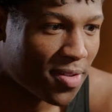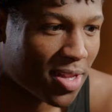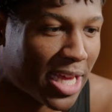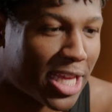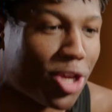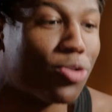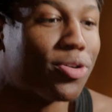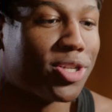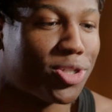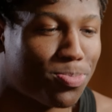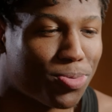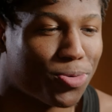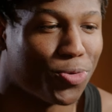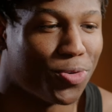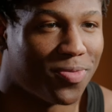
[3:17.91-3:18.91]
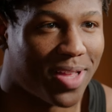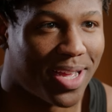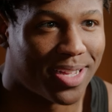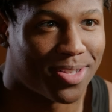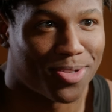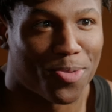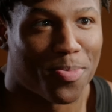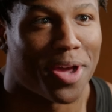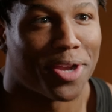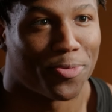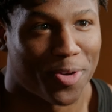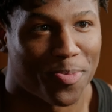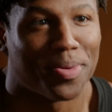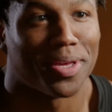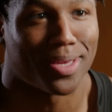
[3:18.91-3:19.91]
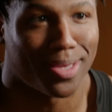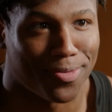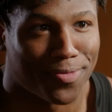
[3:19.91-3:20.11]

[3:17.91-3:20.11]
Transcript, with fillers: I feel like Jokic proved, like, no matter what pick